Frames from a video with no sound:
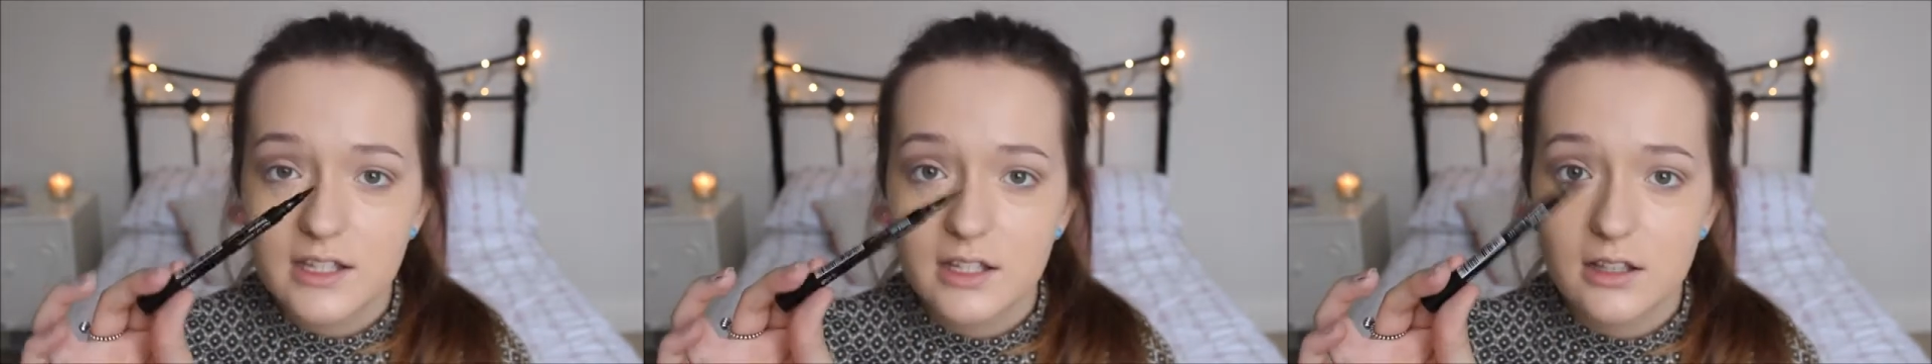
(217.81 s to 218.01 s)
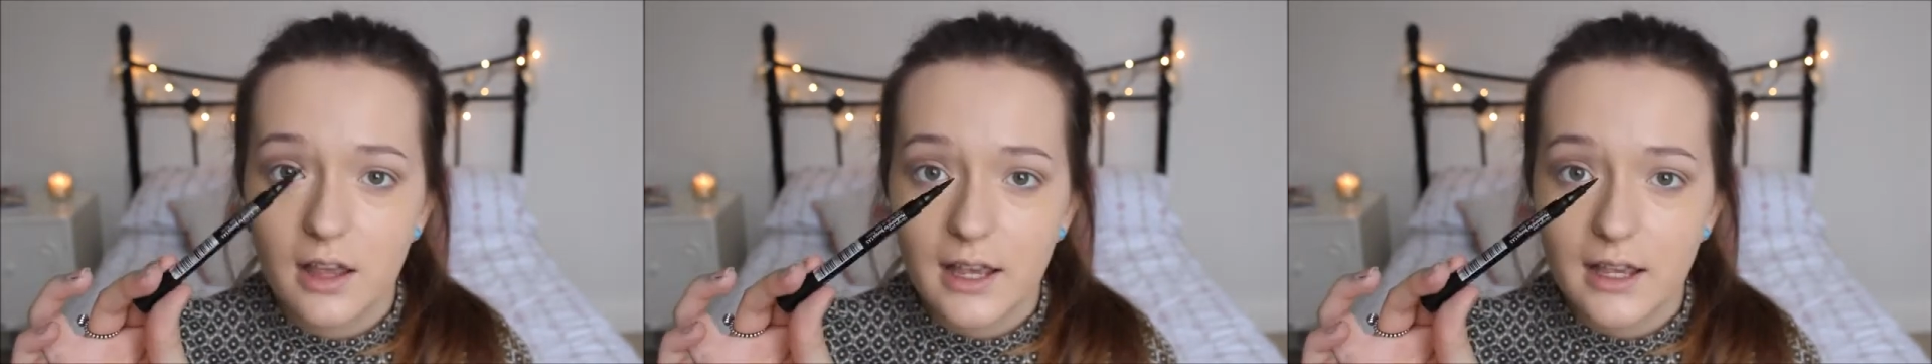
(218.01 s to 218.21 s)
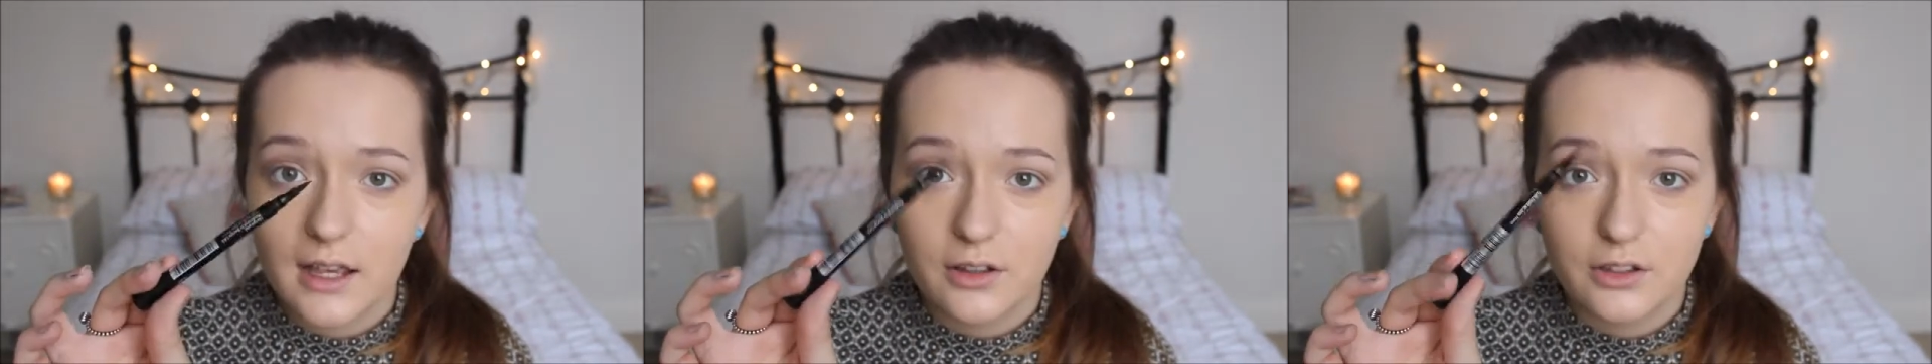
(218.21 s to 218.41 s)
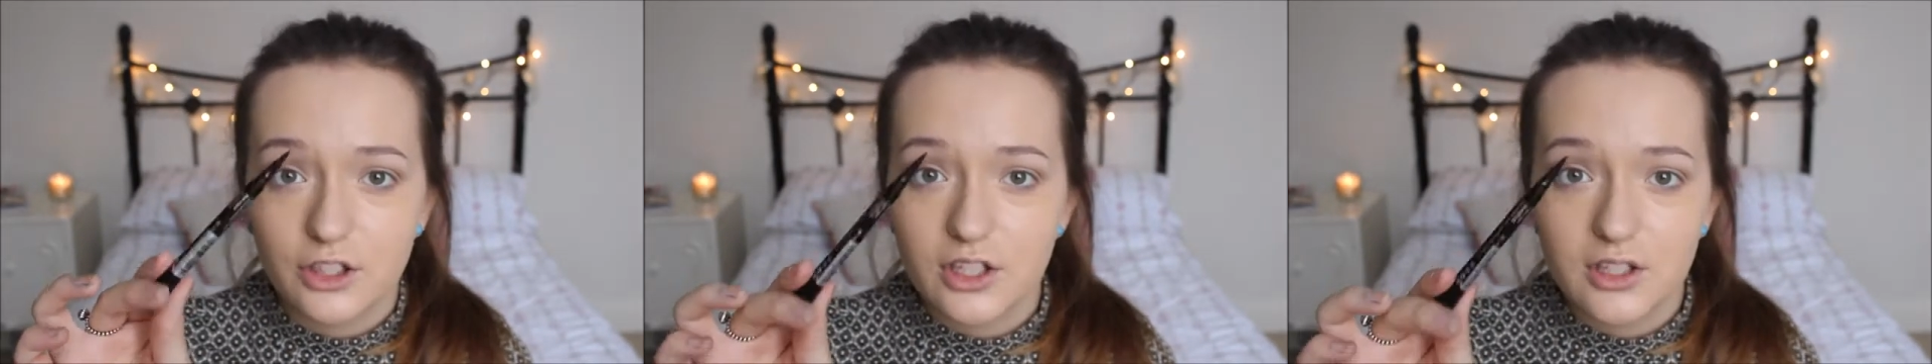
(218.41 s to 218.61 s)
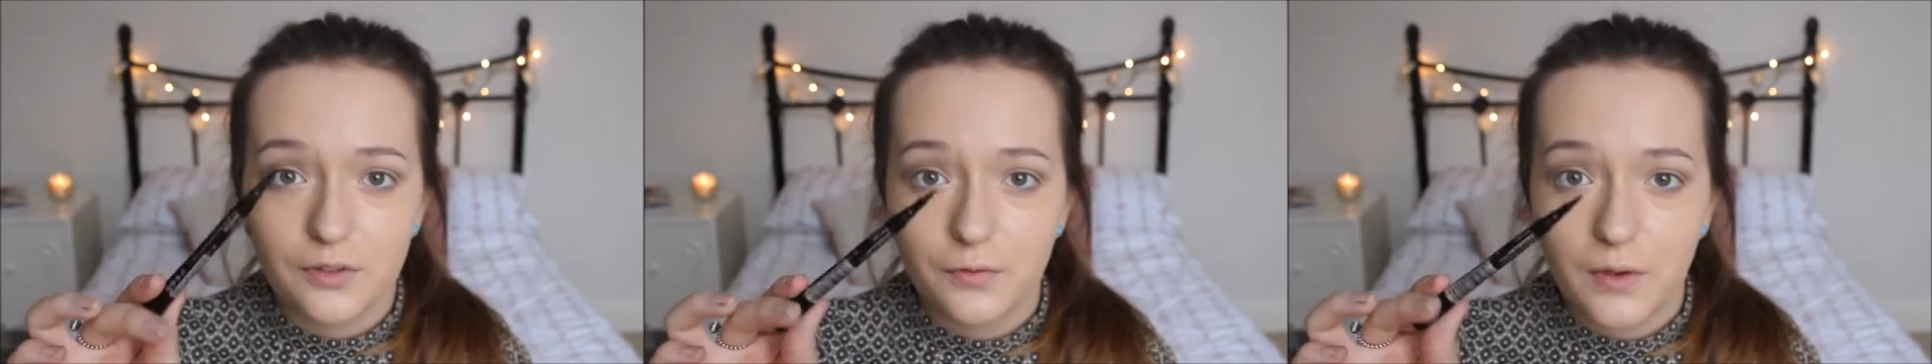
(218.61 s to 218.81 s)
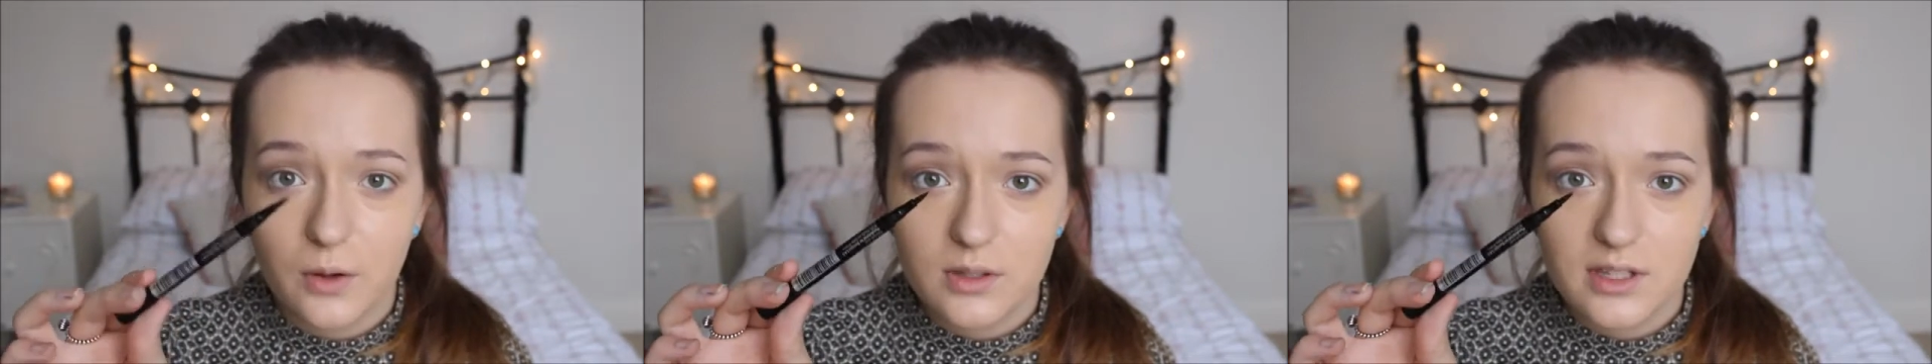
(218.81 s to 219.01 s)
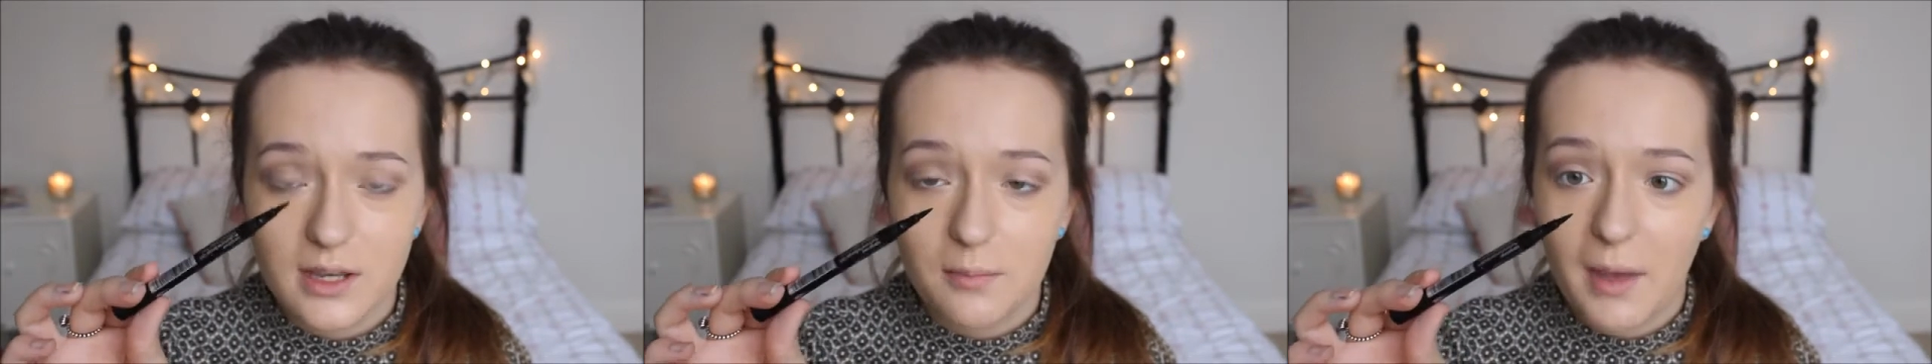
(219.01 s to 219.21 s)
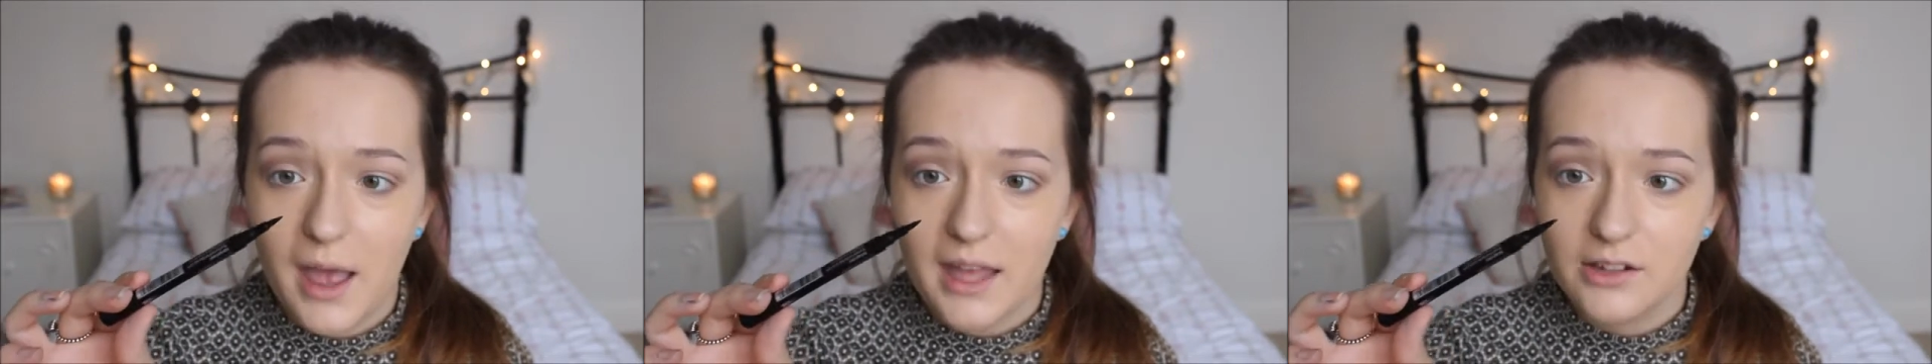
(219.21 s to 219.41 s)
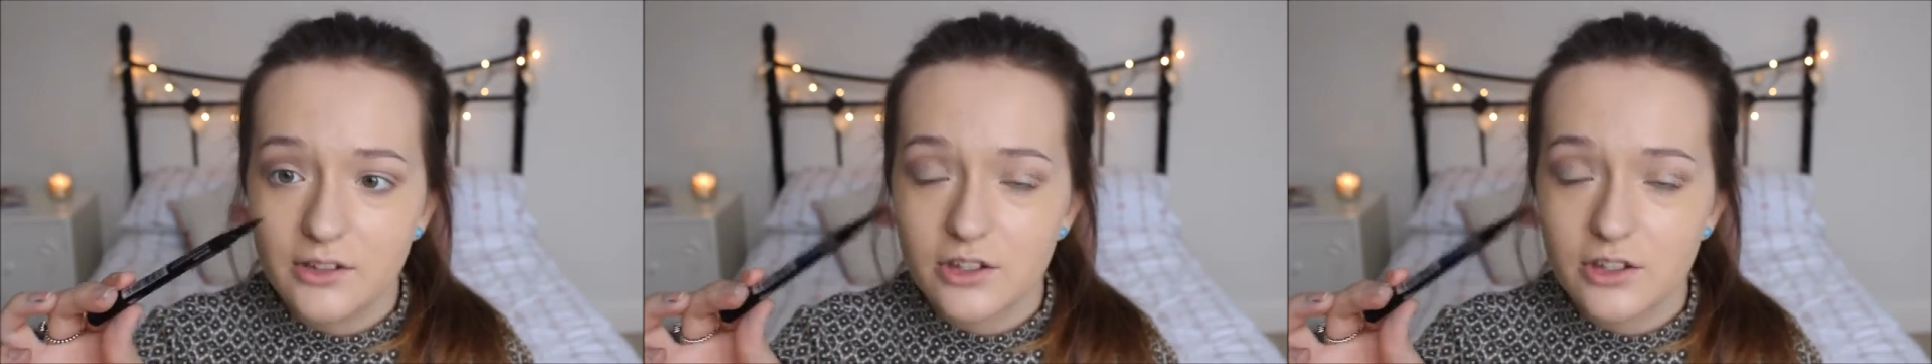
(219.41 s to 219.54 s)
is like just a felt tip pen,